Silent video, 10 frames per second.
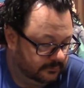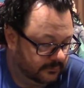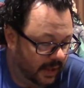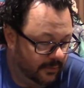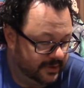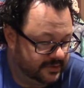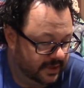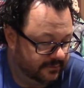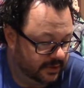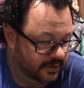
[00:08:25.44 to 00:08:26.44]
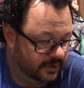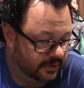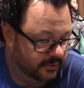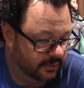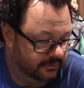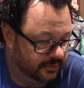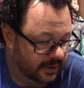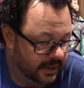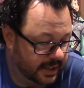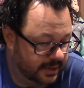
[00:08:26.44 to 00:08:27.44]
I want to save the, the good one for
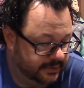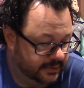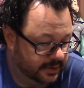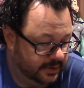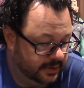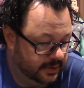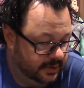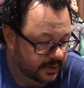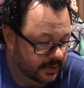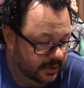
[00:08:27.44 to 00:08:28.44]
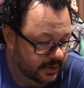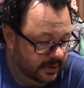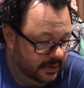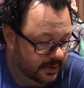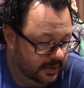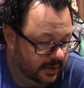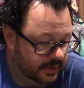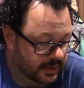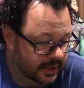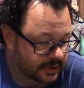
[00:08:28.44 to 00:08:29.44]
last. Uh,
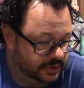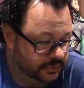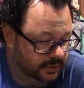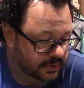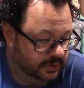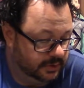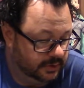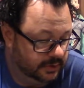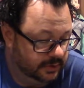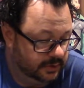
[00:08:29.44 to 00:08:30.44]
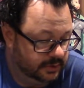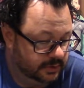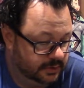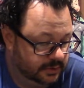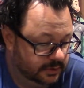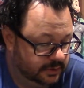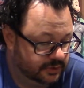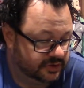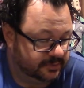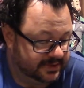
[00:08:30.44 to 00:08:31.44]
the actual
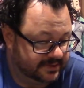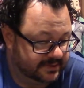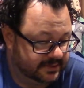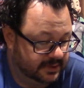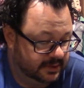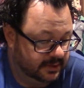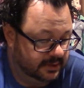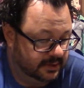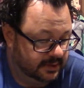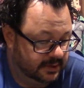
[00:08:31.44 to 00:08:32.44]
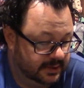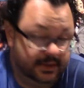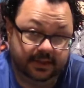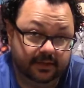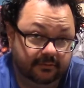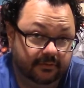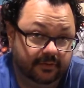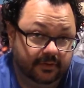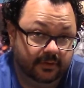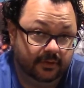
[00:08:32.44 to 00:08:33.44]
Christmas Eve,
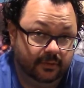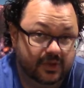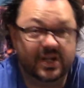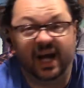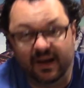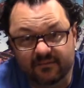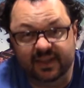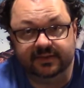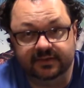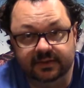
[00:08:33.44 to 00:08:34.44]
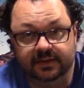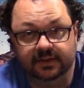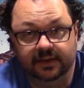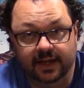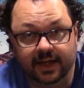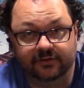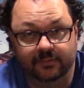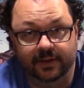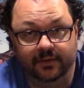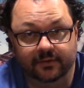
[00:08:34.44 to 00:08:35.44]
which obviously has to
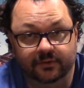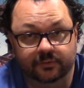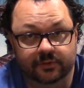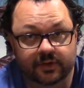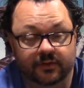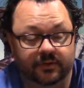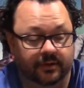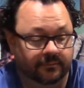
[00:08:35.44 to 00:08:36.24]
be on the Christmas countdown.